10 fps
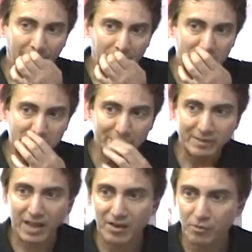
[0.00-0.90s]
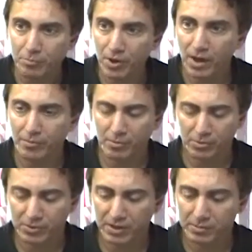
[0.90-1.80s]
they always seem to have a
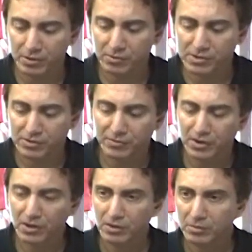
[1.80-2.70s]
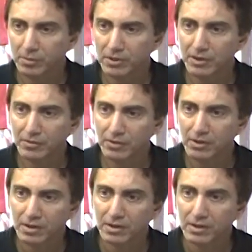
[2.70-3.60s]
problem with immigrants of color, but
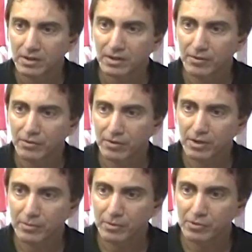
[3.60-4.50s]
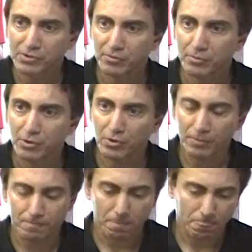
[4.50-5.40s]
never never immigrants from
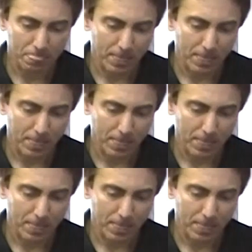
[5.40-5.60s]
Europe.